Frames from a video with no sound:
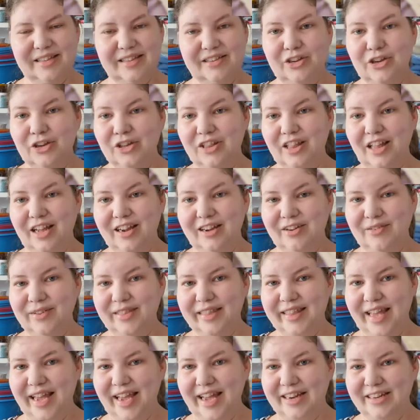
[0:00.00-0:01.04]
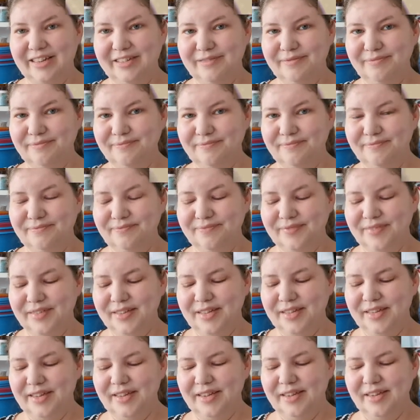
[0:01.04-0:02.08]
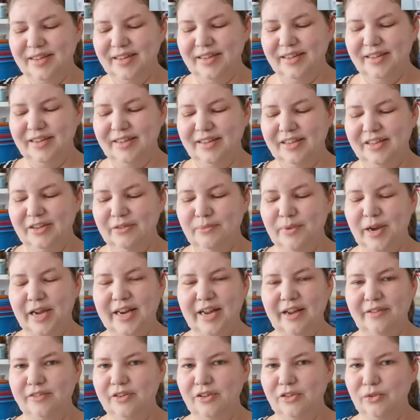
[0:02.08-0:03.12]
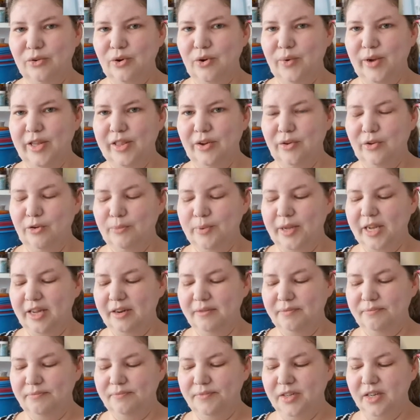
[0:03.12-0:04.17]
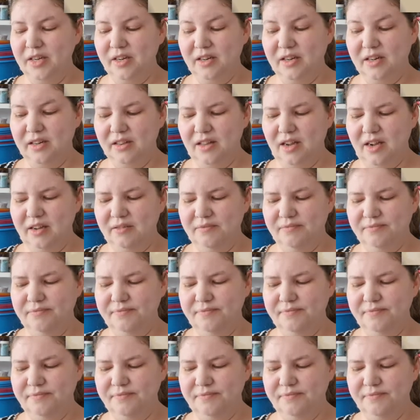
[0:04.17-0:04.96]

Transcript: Good luck with that. You might have to throw away the whole pan. I'm not gonna lie.